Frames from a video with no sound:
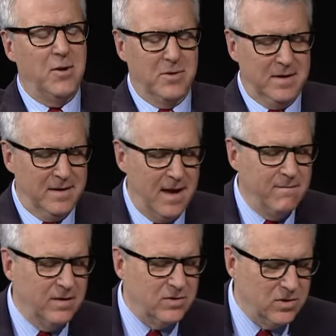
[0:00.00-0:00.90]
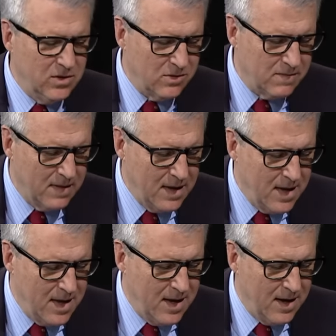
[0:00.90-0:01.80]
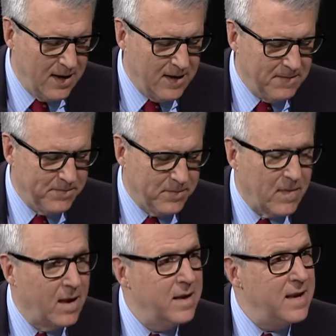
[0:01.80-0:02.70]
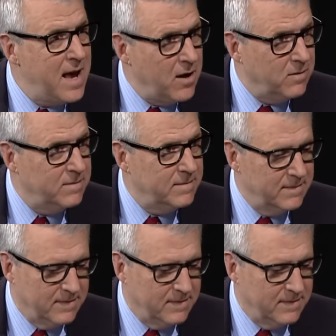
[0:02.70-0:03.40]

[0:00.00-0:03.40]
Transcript: All right, obvious to you. Uh, now,